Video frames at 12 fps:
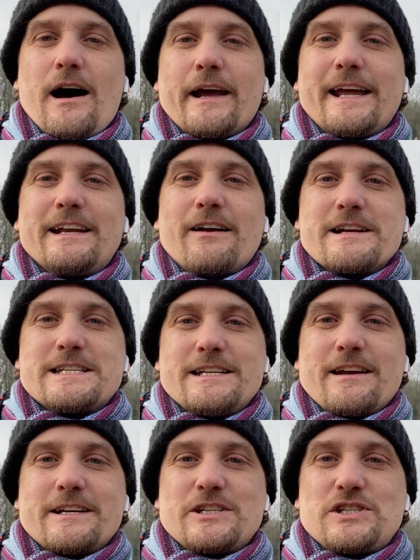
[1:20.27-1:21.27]
in
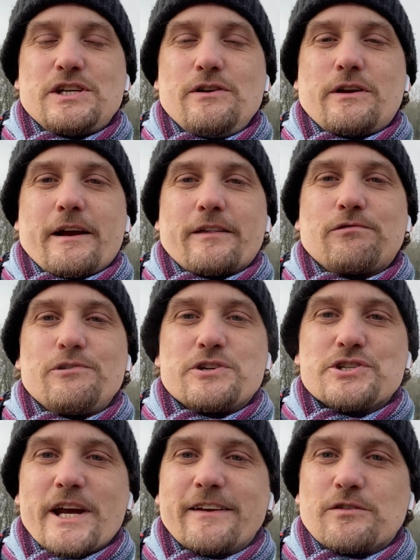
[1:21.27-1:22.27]
1992, going through
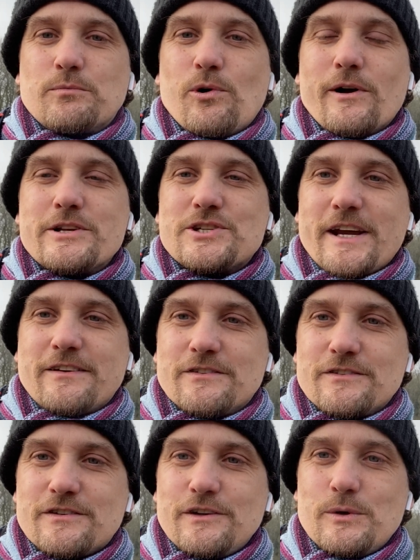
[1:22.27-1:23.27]
to Jason 1,
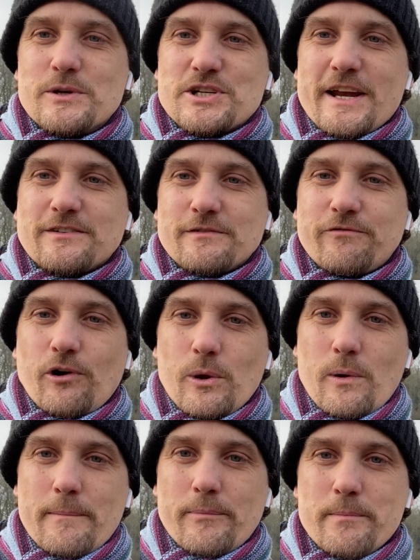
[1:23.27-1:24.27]
Jason 2, a Jason
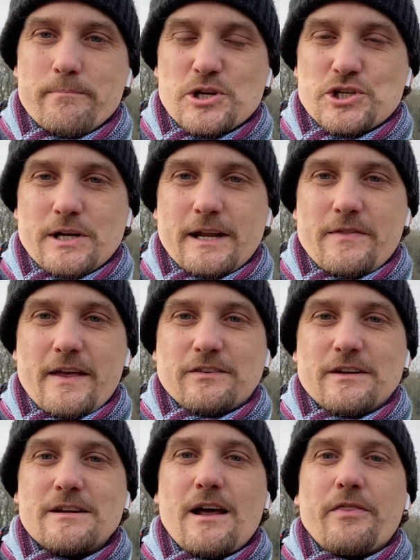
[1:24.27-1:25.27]
follow-up mission, and there's
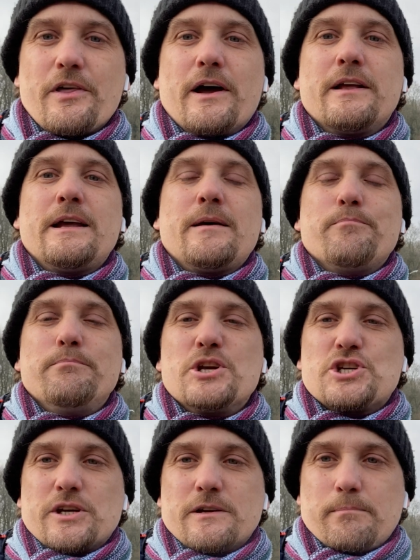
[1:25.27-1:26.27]
another
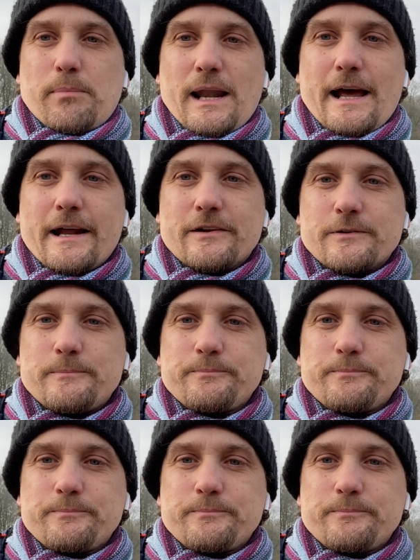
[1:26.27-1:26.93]
mission planned.